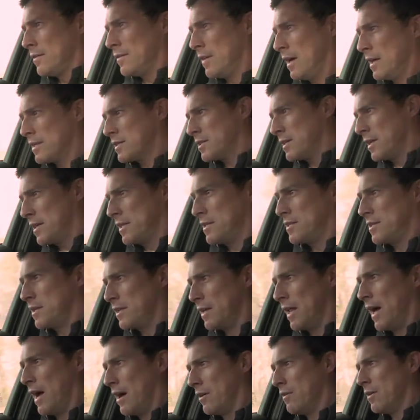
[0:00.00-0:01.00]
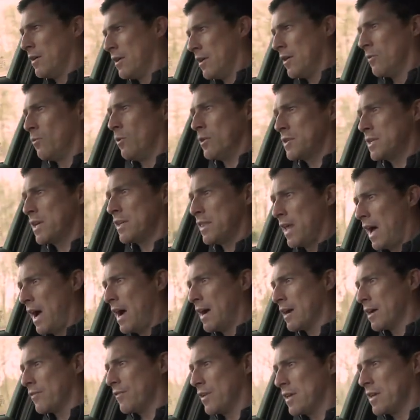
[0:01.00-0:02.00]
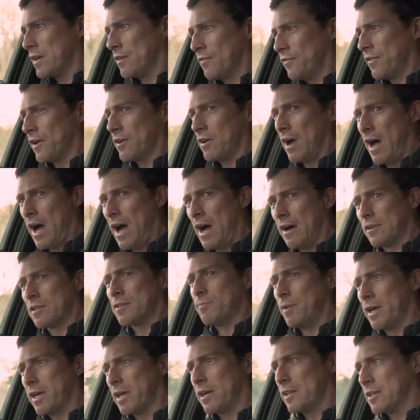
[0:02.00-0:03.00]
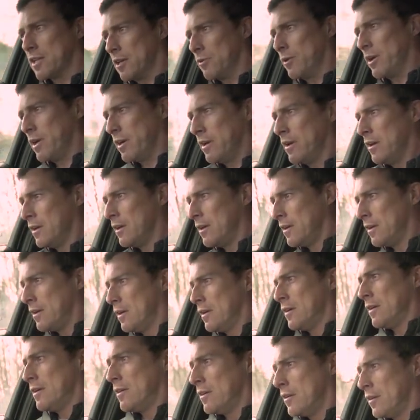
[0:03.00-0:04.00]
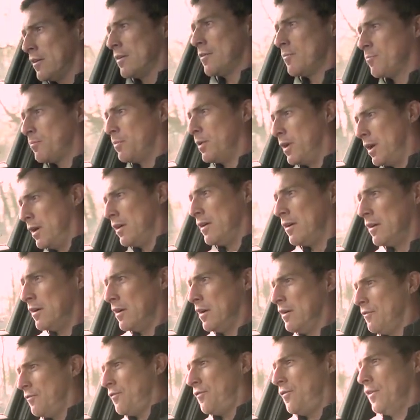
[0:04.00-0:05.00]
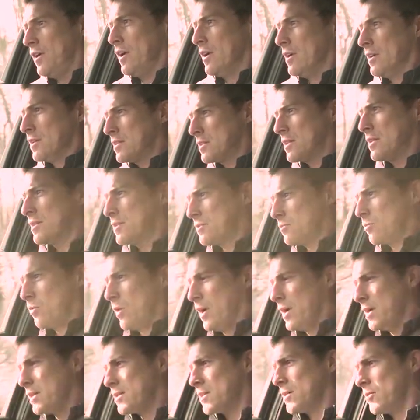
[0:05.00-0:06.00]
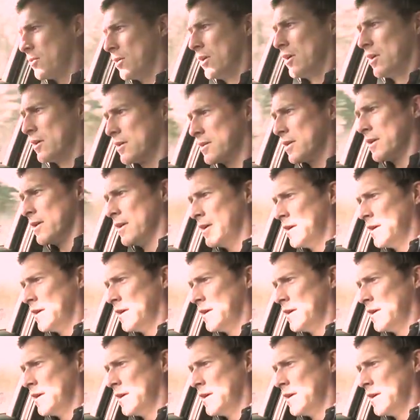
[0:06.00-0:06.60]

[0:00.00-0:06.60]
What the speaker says: That's easier now. Once you get the hang of it, you can figure out how to make it do it. But at first, it's way too hard.